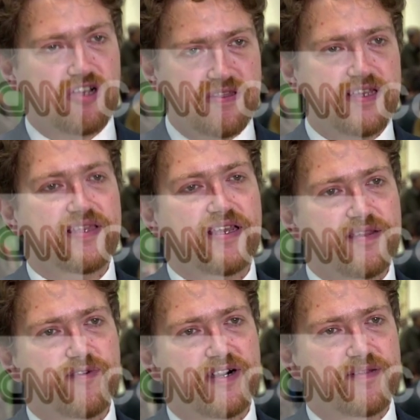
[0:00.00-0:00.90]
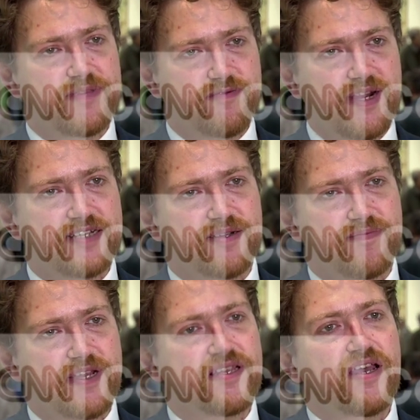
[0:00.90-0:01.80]
gone anywhere and be welcomed,
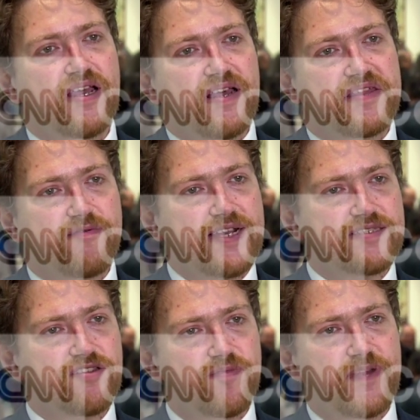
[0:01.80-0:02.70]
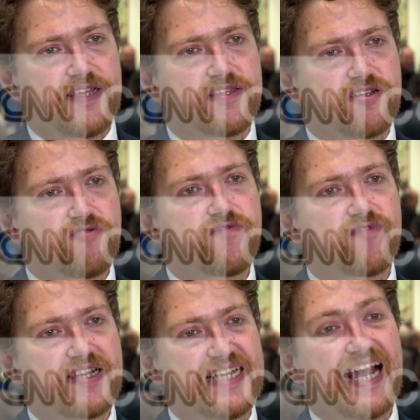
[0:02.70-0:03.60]
but there was no place the Louvre
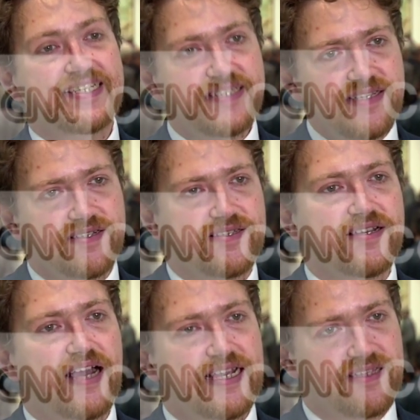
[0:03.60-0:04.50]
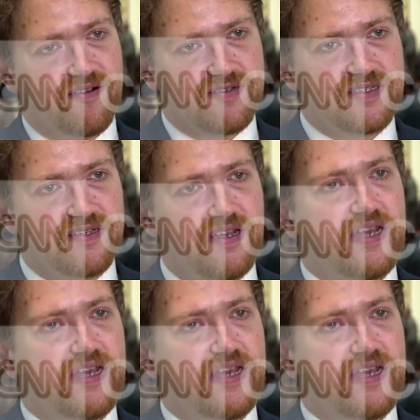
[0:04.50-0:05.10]
was as needed as Lens.